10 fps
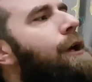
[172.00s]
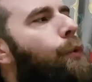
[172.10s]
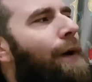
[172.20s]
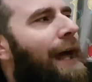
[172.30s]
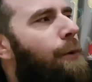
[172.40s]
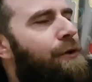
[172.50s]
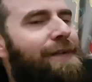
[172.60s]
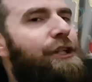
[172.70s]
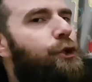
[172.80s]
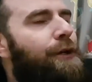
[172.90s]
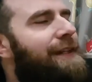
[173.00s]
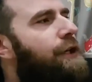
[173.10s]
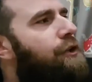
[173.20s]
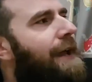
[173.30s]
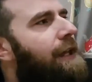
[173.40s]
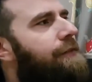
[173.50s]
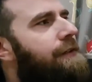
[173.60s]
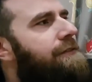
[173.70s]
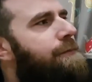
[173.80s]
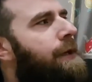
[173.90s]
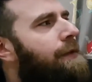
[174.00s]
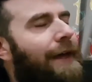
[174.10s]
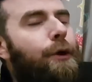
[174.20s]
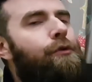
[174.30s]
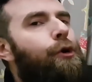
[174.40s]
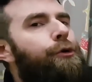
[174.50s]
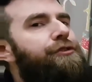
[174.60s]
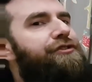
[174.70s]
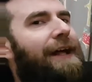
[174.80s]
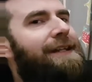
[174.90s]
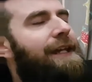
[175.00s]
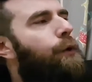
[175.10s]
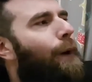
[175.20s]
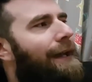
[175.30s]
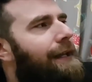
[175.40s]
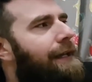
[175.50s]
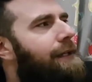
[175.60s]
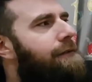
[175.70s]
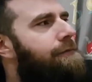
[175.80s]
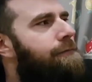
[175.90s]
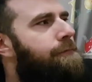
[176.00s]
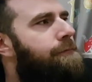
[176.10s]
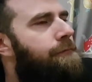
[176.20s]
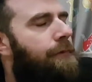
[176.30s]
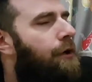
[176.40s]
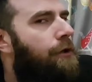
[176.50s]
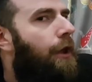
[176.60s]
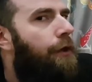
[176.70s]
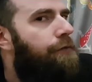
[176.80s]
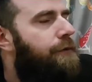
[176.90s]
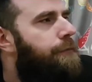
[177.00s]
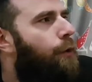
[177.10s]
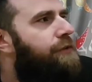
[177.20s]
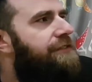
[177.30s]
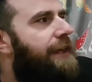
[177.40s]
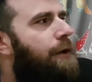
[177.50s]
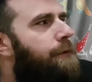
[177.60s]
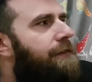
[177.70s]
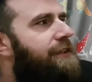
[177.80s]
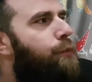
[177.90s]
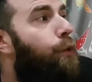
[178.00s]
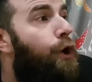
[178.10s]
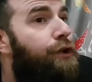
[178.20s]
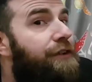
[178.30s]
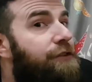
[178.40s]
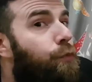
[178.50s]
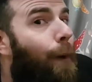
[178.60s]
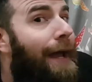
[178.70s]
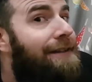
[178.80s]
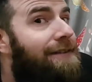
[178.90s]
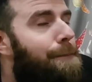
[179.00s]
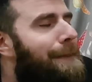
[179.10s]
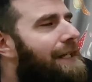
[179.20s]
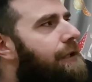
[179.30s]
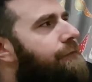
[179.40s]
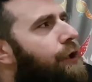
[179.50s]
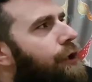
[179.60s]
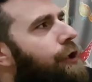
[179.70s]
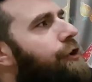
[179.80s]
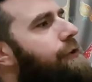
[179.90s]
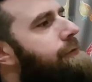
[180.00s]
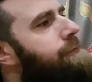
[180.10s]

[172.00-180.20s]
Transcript: When Elmer rejoined the other elephants, they were all standing quietly. None of them noticed Elmer as he worked his way to the middle of the herd.